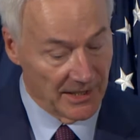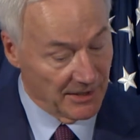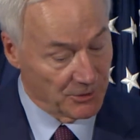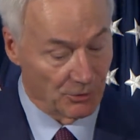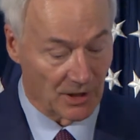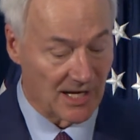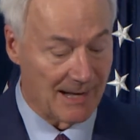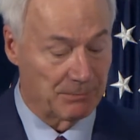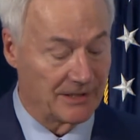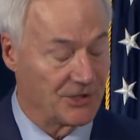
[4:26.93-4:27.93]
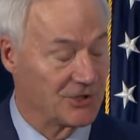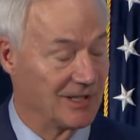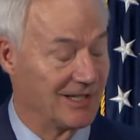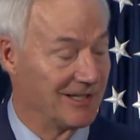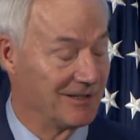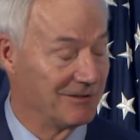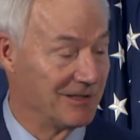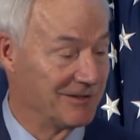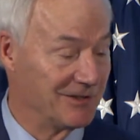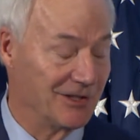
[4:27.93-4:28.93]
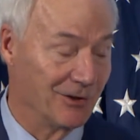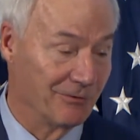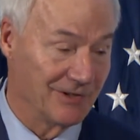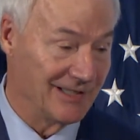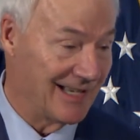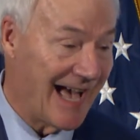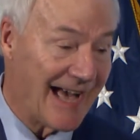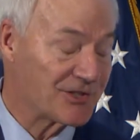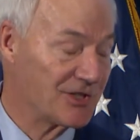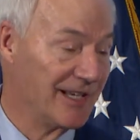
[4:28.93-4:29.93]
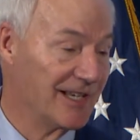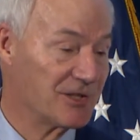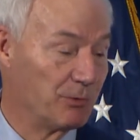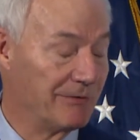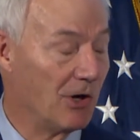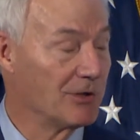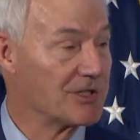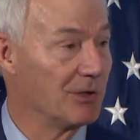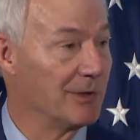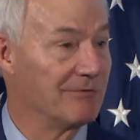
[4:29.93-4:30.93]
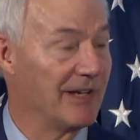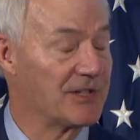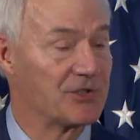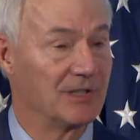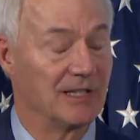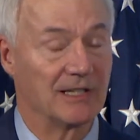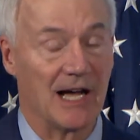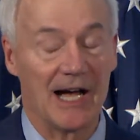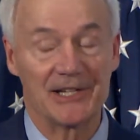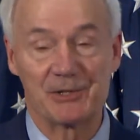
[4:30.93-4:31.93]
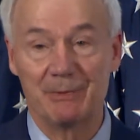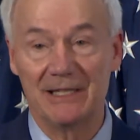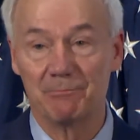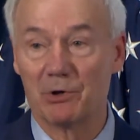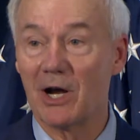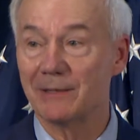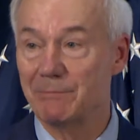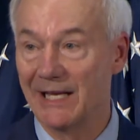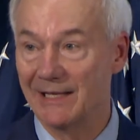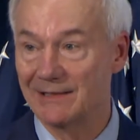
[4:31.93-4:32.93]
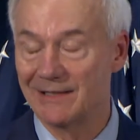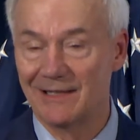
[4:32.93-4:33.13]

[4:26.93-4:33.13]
To accomplish the access, we've also invested into high-speed broadband.